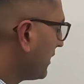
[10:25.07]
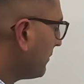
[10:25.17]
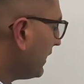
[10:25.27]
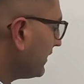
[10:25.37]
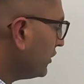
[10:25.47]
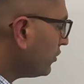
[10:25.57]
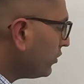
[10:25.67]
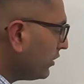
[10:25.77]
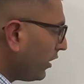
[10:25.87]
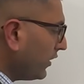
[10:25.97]
But you
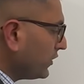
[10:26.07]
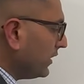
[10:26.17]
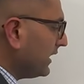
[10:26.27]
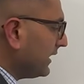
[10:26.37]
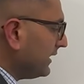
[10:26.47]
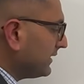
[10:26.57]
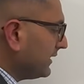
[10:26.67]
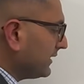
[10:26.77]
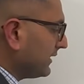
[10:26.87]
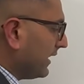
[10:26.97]
could also increase
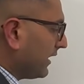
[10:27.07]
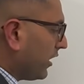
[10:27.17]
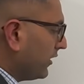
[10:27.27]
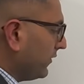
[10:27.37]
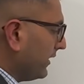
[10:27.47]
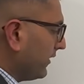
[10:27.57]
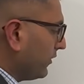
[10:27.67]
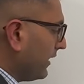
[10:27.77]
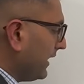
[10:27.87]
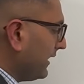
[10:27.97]
this confidence
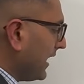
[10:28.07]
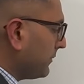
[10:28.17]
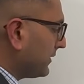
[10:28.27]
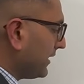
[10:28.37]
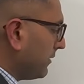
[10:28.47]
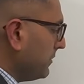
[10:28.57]
to 99%,